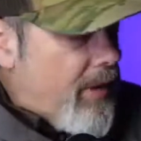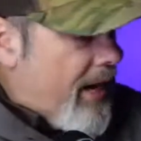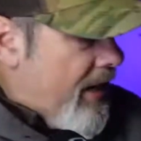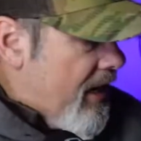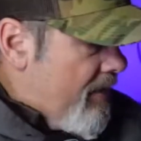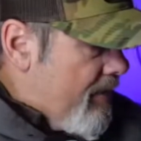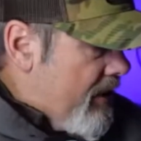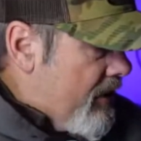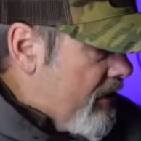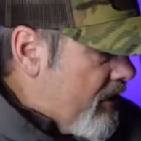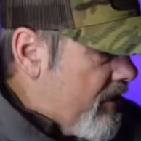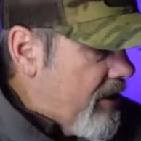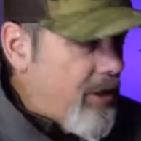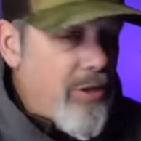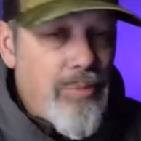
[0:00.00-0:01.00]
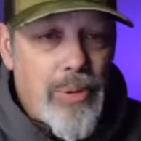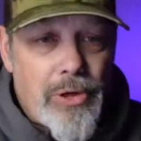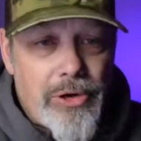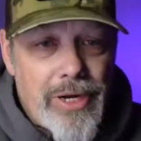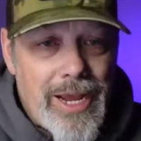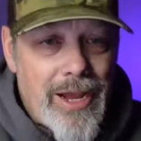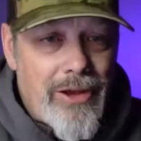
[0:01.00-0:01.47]
my image is
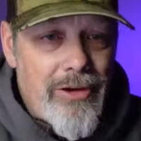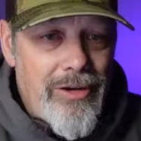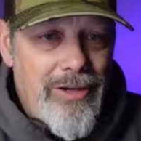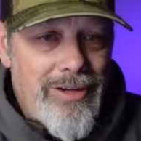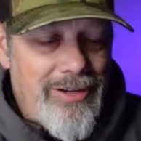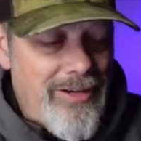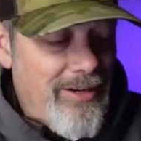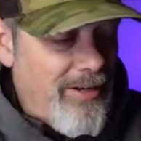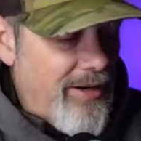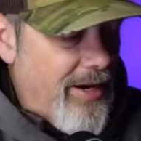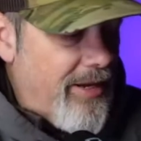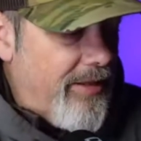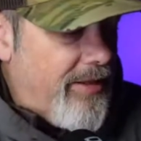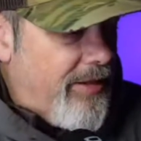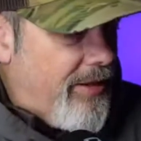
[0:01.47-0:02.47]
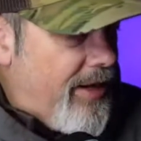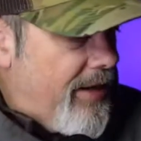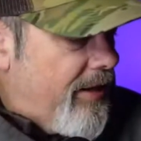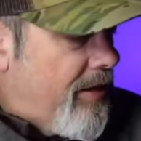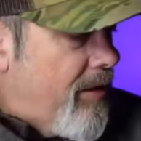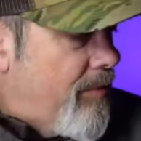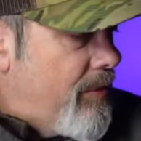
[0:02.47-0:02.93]
blurred out, and then
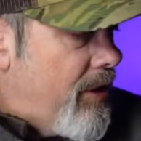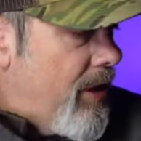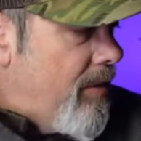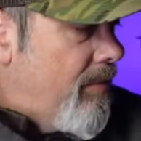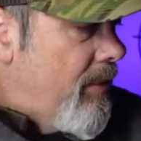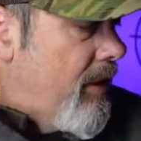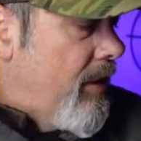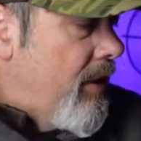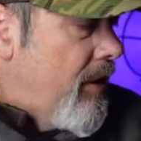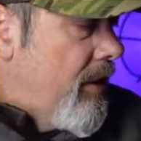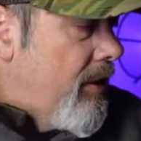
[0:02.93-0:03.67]
that comes up.